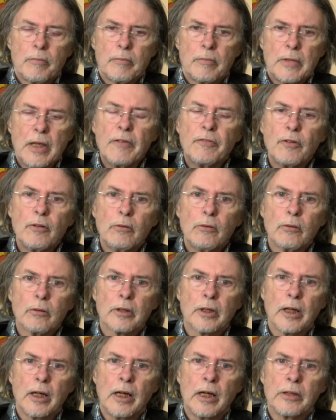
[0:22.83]
If you
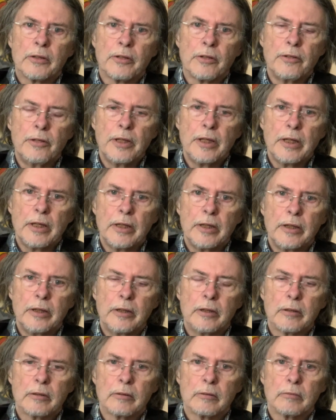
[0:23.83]
look at the
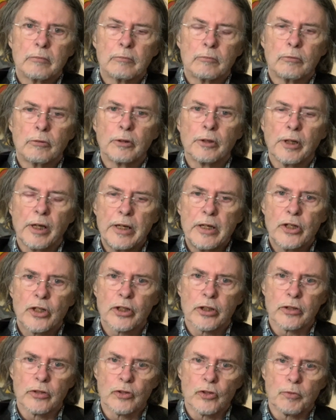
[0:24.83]

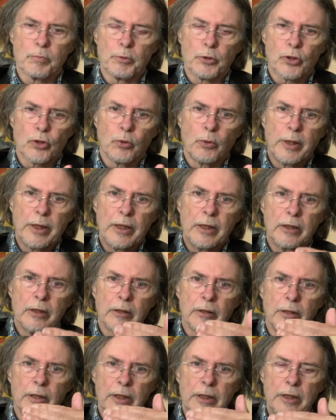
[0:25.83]
relations between
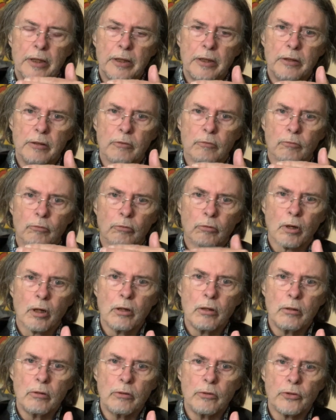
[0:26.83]
the
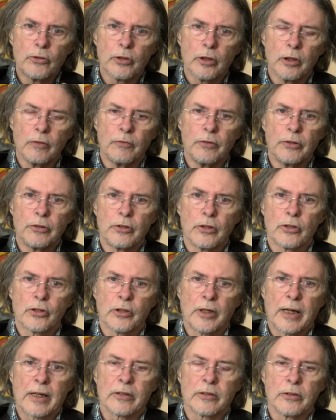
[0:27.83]
rows of the
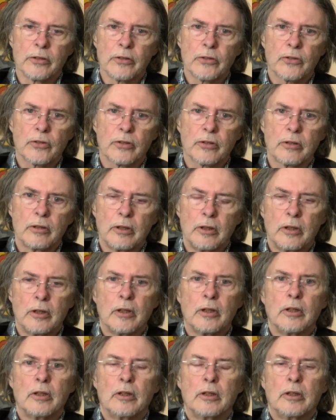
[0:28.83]
tetractys,
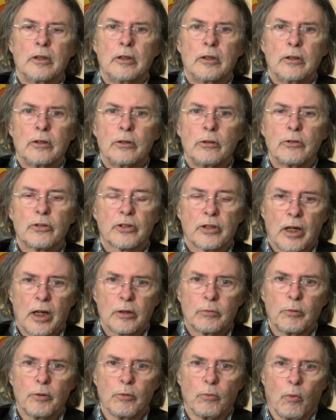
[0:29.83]
you
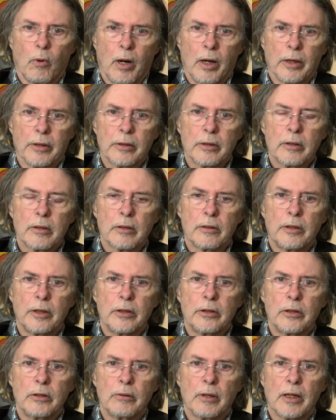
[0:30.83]
start with 1, then
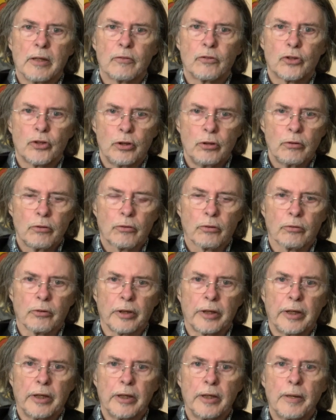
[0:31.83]
you have 2,
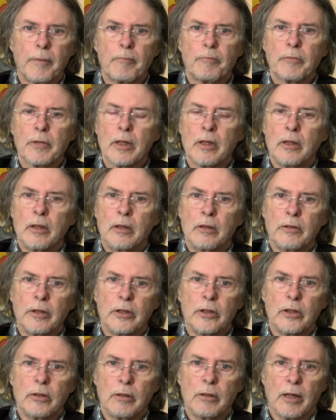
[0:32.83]
3, then
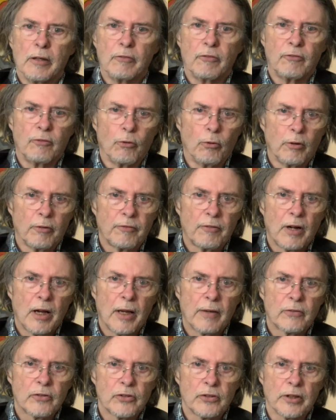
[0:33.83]
you have 4,
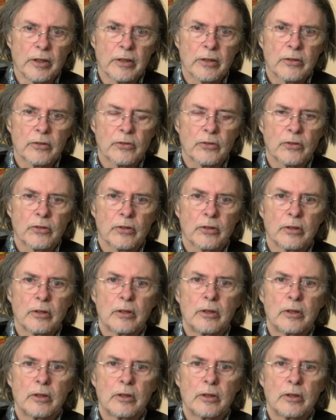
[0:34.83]
5, 6,